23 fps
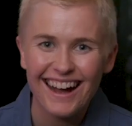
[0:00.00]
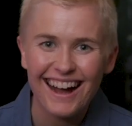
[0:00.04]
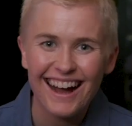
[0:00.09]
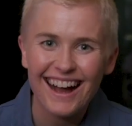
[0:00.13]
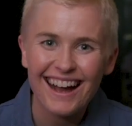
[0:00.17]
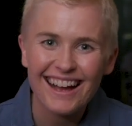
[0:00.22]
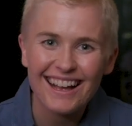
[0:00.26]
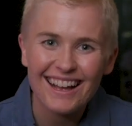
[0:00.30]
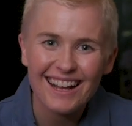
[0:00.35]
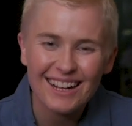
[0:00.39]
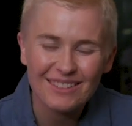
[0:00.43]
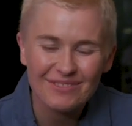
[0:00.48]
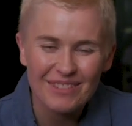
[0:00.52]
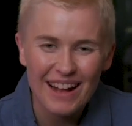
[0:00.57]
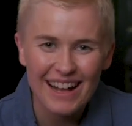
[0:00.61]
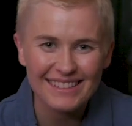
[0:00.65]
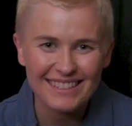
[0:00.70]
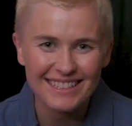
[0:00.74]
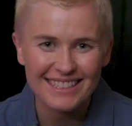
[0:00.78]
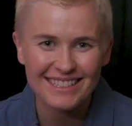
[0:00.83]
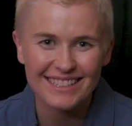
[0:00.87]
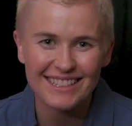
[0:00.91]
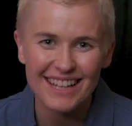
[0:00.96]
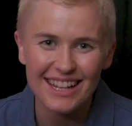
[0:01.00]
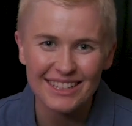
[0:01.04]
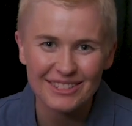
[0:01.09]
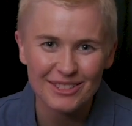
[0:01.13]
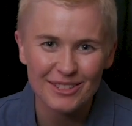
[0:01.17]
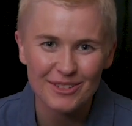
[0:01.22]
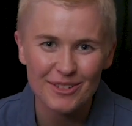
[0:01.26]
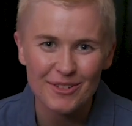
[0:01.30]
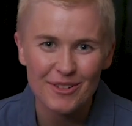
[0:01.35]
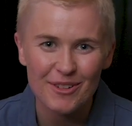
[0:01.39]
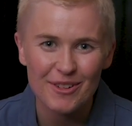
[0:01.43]
Hi, I'm Alex the
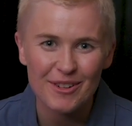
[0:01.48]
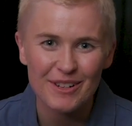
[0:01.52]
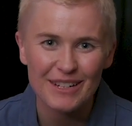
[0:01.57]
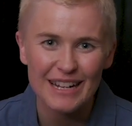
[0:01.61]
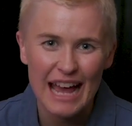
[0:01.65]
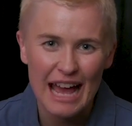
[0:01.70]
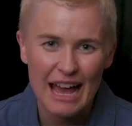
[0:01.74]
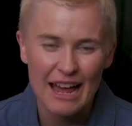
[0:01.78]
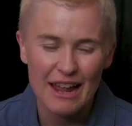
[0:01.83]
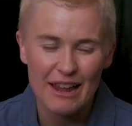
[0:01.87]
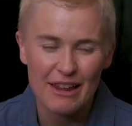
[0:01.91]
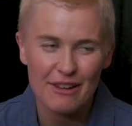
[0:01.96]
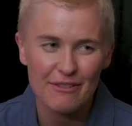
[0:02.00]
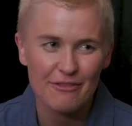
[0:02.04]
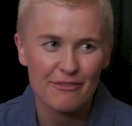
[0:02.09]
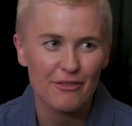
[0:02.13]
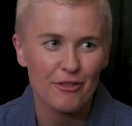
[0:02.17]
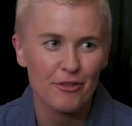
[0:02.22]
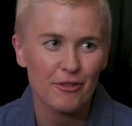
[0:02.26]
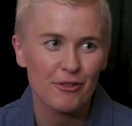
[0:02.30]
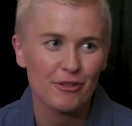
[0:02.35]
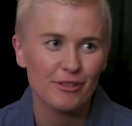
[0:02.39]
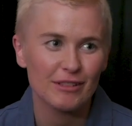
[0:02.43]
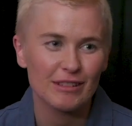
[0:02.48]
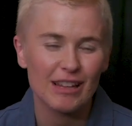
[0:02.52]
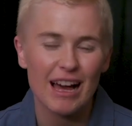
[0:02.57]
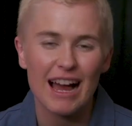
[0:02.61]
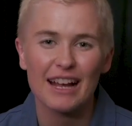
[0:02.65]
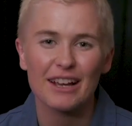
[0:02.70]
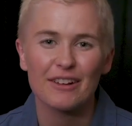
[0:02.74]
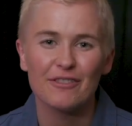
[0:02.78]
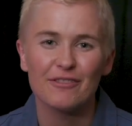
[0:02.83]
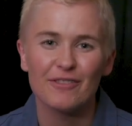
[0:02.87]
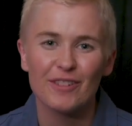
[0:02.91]
Astronaut, and for
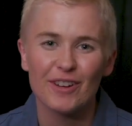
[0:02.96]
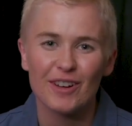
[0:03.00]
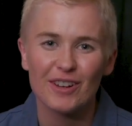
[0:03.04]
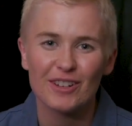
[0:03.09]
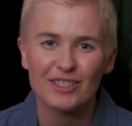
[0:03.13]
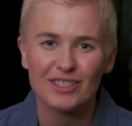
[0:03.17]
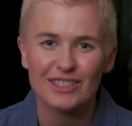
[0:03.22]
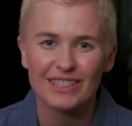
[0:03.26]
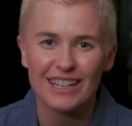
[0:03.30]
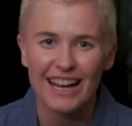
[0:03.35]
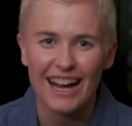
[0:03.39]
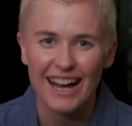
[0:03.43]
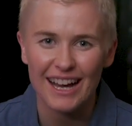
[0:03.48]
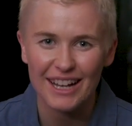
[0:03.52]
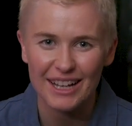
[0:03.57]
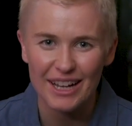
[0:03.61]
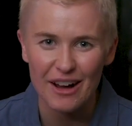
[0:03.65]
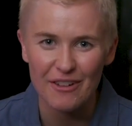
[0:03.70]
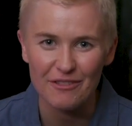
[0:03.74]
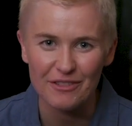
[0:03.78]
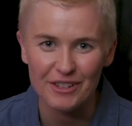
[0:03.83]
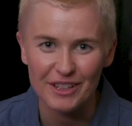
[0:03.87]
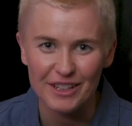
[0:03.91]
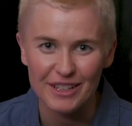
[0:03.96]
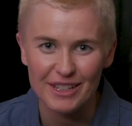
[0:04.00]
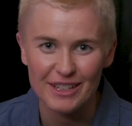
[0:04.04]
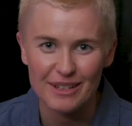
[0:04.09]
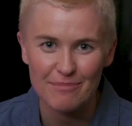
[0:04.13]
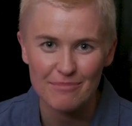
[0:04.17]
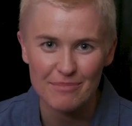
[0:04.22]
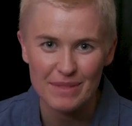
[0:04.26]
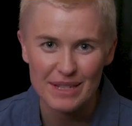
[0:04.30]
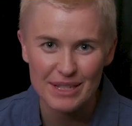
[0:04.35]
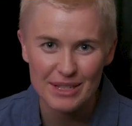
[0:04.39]
Like a Version, I covered
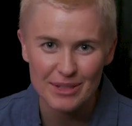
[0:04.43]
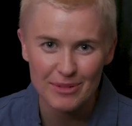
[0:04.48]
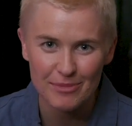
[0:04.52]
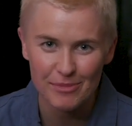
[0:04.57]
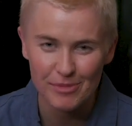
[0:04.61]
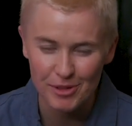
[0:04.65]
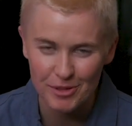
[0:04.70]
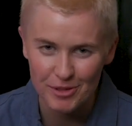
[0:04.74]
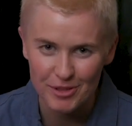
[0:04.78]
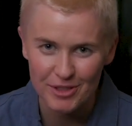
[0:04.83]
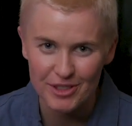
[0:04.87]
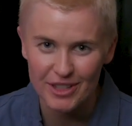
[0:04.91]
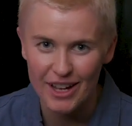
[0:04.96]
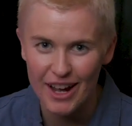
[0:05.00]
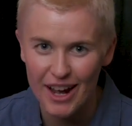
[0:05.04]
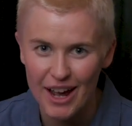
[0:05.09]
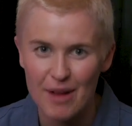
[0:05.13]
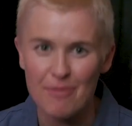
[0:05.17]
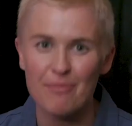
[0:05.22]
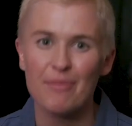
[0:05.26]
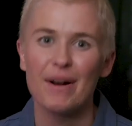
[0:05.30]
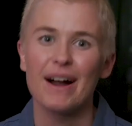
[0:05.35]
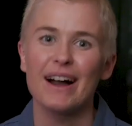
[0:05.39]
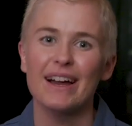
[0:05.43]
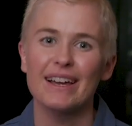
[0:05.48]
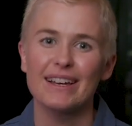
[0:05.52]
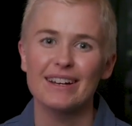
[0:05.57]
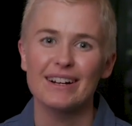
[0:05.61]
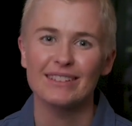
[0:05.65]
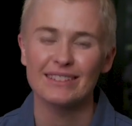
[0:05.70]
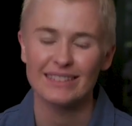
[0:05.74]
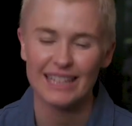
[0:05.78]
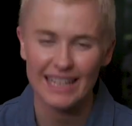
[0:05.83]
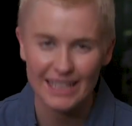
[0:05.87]
Mr. Blue Sky by
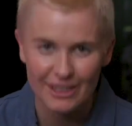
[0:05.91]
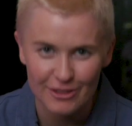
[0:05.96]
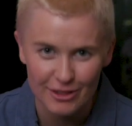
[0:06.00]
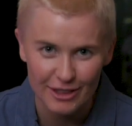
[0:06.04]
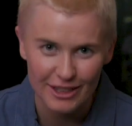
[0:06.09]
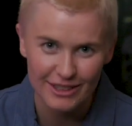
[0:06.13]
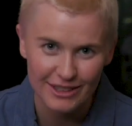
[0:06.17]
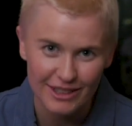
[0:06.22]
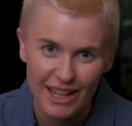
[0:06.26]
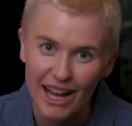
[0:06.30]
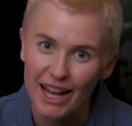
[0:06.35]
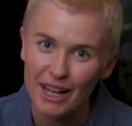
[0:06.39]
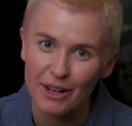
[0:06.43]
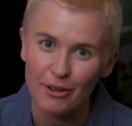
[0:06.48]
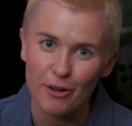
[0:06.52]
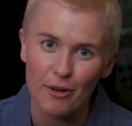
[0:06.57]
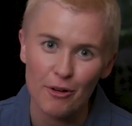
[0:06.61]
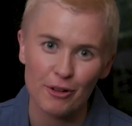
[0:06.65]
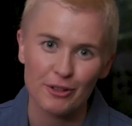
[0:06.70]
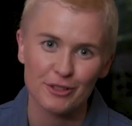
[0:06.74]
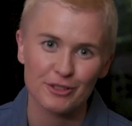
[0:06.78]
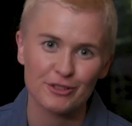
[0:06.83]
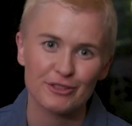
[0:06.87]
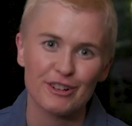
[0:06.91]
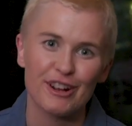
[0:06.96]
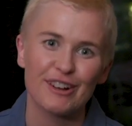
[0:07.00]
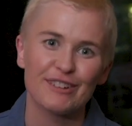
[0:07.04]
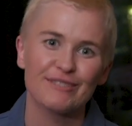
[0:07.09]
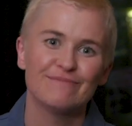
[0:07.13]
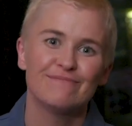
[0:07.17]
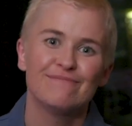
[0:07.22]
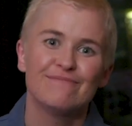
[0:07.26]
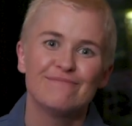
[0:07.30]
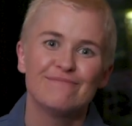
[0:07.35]
Electric Light Orchestra.